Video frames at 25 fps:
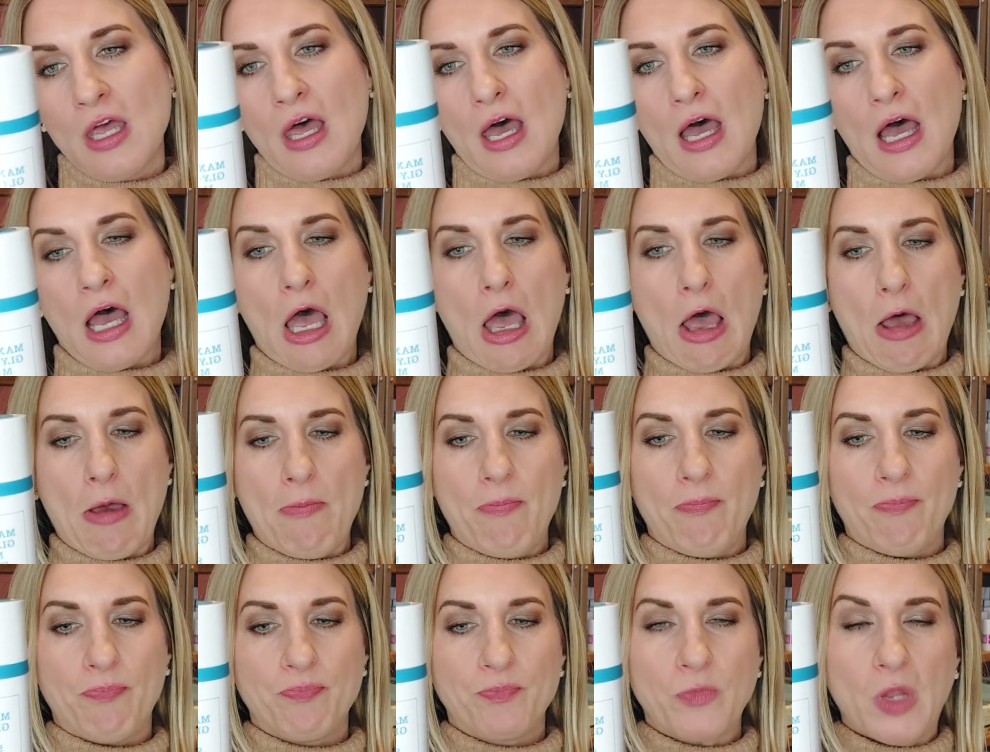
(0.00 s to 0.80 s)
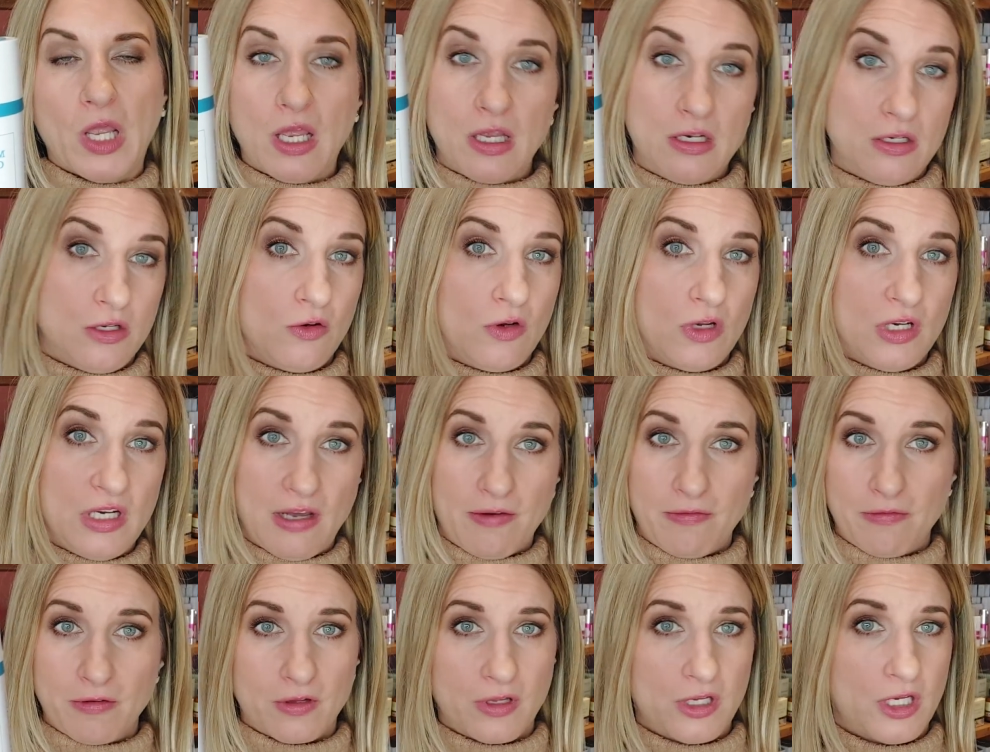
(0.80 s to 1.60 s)
And you can
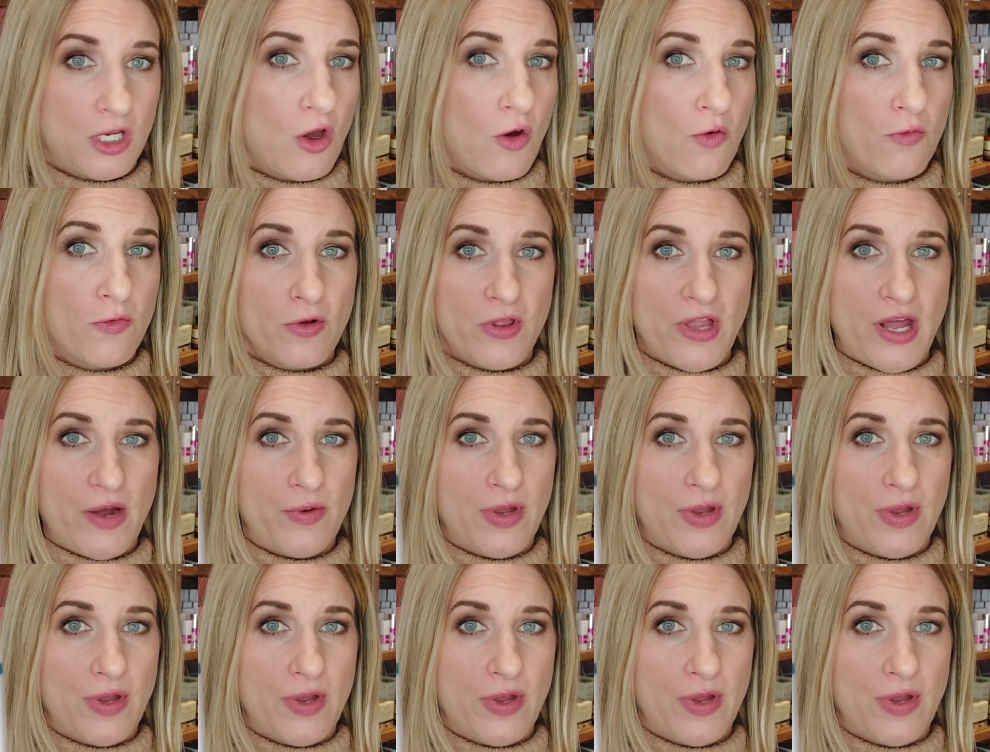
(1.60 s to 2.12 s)
definitely go for that.